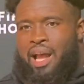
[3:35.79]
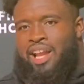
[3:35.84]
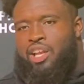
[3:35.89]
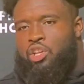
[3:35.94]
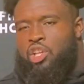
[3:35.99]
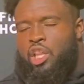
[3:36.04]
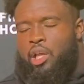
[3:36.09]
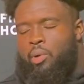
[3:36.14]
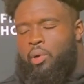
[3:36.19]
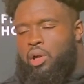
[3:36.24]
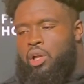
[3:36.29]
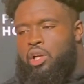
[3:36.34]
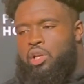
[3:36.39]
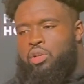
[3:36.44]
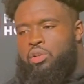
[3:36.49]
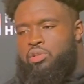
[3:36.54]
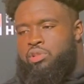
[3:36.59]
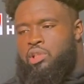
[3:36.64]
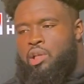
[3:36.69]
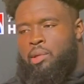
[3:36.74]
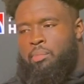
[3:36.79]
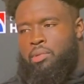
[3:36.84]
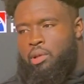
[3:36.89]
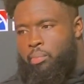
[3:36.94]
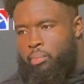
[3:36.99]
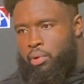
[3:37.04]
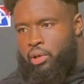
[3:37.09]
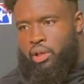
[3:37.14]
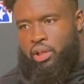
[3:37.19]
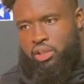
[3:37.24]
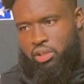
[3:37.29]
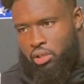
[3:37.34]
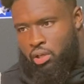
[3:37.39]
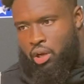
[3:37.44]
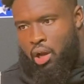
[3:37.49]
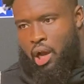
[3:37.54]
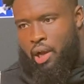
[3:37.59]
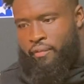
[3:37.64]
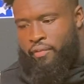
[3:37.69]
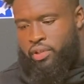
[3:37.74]
I knew they were going to do something, but, you
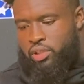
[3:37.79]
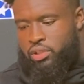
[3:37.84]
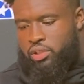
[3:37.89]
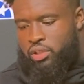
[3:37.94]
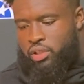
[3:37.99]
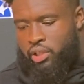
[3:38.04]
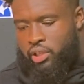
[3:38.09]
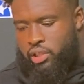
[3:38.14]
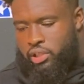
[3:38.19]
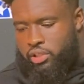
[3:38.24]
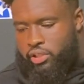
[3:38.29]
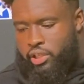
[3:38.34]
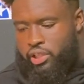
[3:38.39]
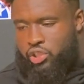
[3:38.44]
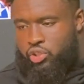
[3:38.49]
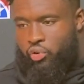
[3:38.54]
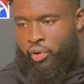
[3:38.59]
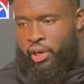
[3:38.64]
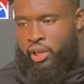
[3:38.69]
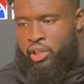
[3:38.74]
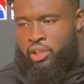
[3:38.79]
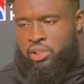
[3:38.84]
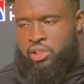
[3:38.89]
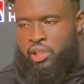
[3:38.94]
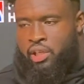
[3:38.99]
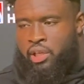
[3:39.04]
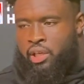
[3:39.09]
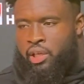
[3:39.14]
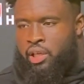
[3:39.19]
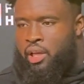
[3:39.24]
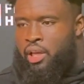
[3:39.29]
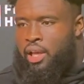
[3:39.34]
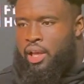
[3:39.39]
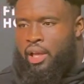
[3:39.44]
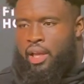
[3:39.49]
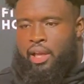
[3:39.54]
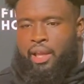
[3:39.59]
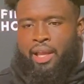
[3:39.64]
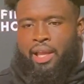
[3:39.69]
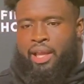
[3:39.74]
know, obviously it's great to see it.
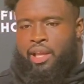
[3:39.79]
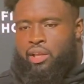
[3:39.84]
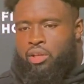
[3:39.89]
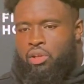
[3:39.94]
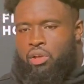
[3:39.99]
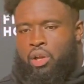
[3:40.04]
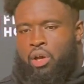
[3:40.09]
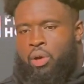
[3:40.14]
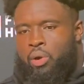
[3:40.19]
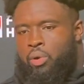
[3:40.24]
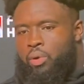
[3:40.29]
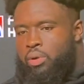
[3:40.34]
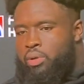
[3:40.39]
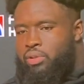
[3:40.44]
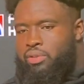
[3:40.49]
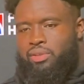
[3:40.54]
And, you know,